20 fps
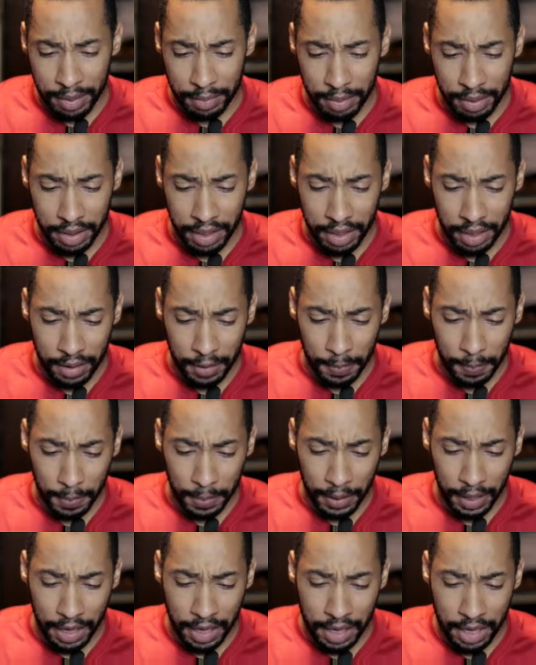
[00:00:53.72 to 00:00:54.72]
up link,
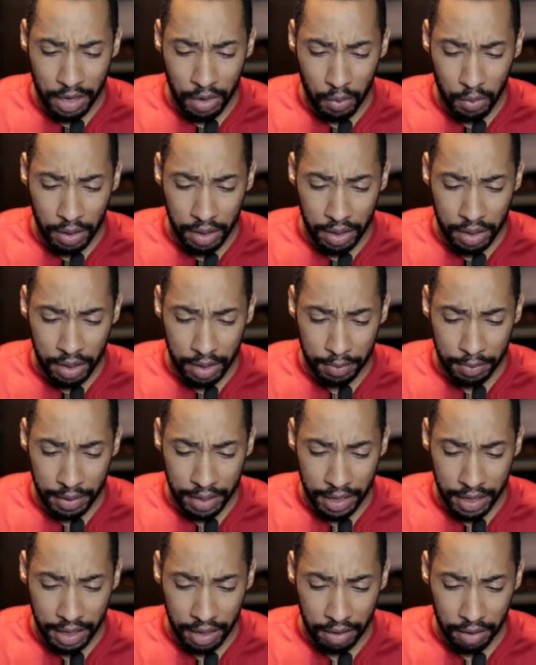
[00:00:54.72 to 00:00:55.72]
and then you want to come
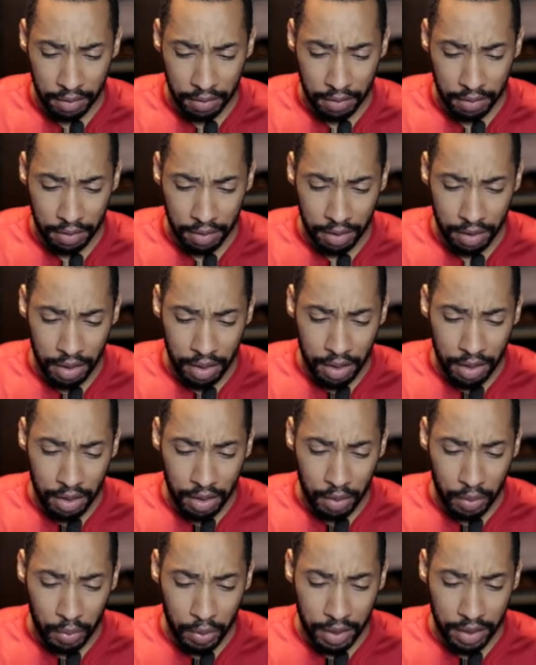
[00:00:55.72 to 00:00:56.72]
down
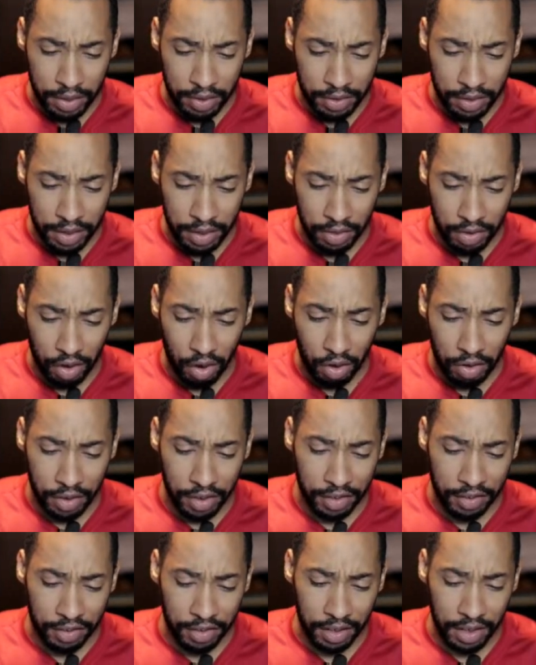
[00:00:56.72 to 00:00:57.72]
to where it says
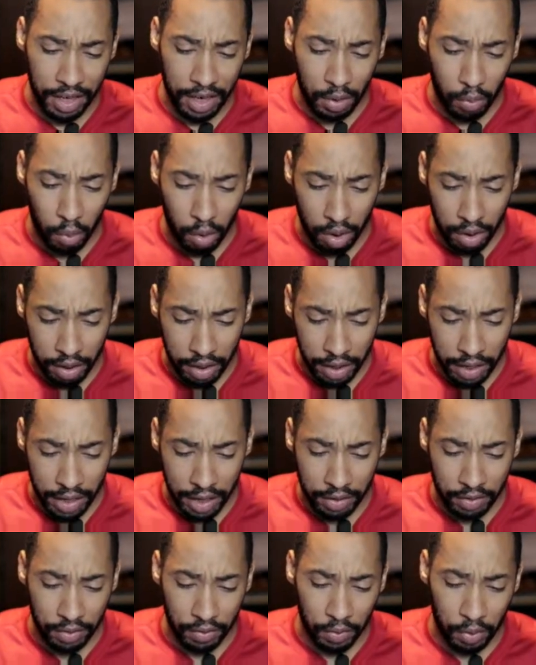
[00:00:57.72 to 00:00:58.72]
audition and work
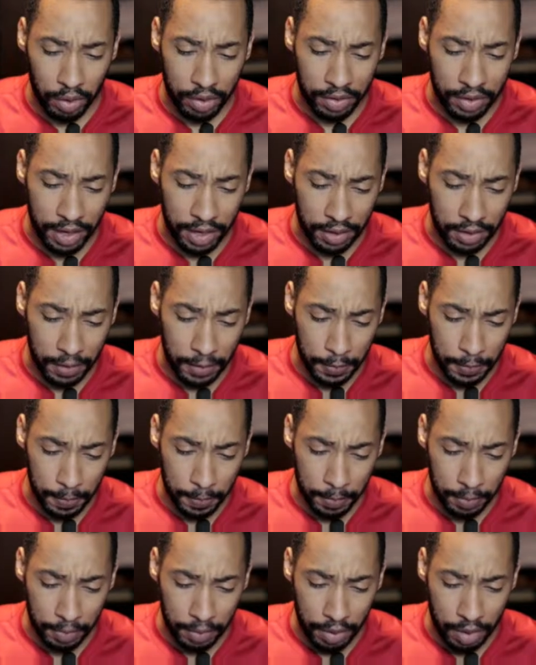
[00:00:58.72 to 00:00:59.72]
as a voice actor.
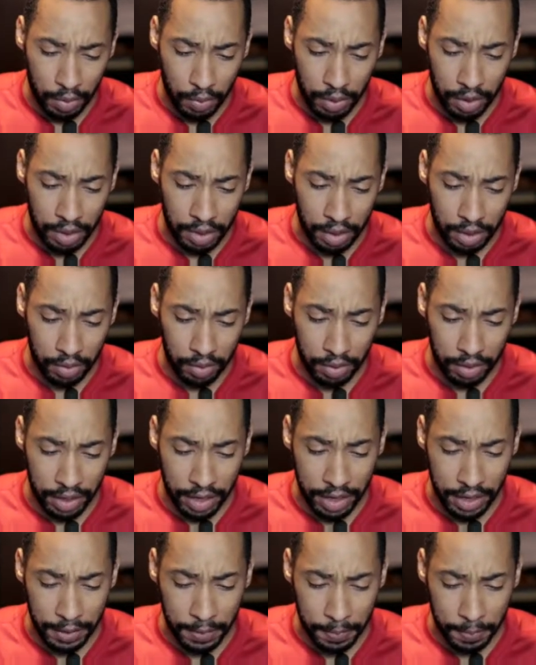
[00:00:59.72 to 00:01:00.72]
You want to click on
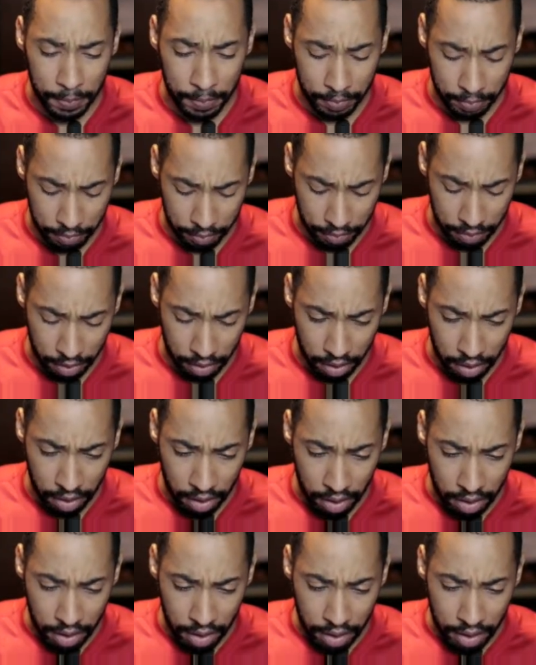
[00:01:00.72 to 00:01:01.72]
that,
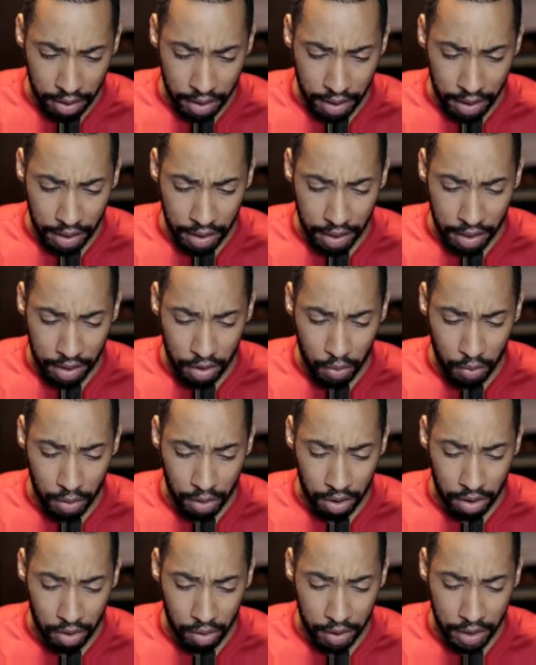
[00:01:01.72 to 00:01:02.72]
and then you
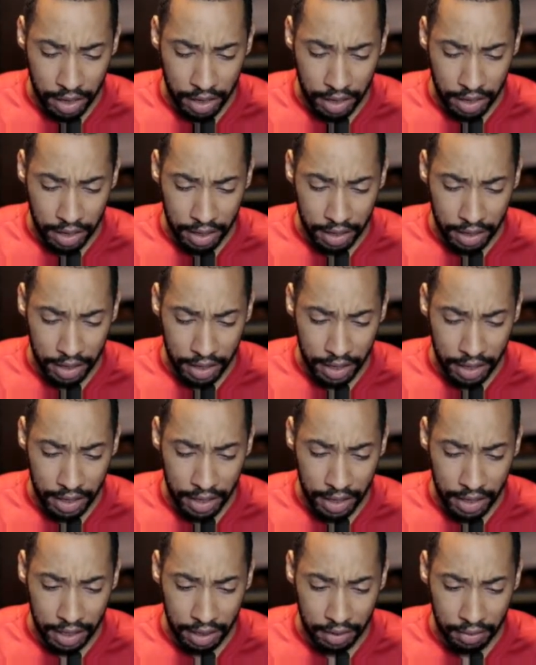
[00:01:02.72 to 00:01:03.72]
want to go ahead
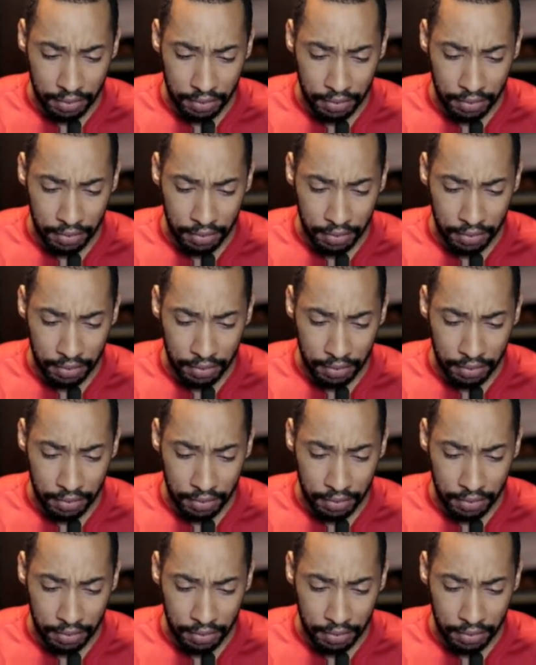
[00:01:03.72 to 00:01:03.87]
and